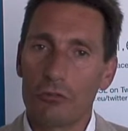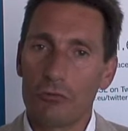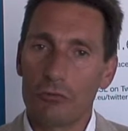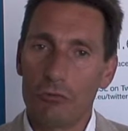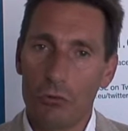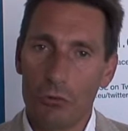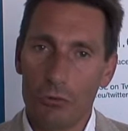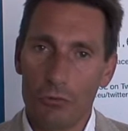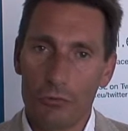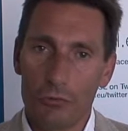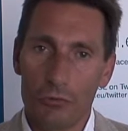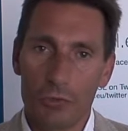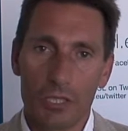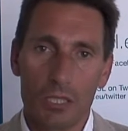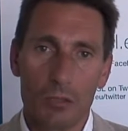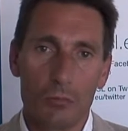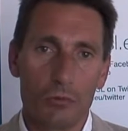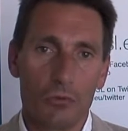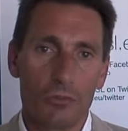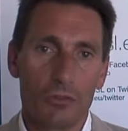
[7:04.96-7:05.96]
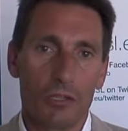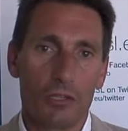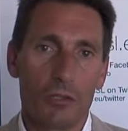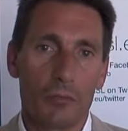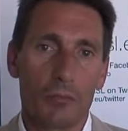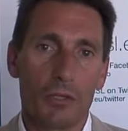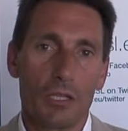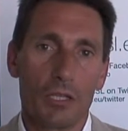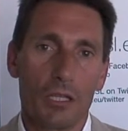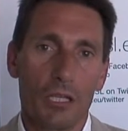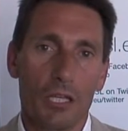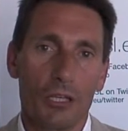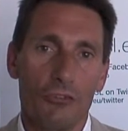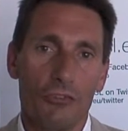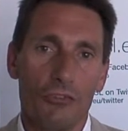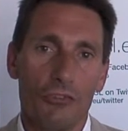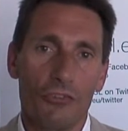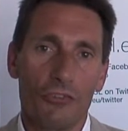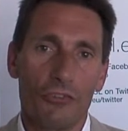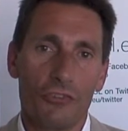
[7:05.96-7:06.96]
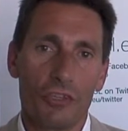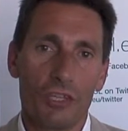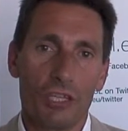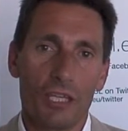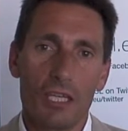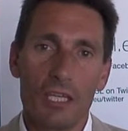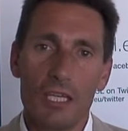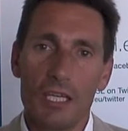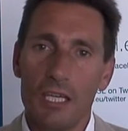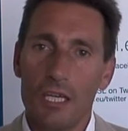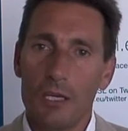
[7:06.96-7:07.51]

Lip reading: a role for chemotherapy in HCC.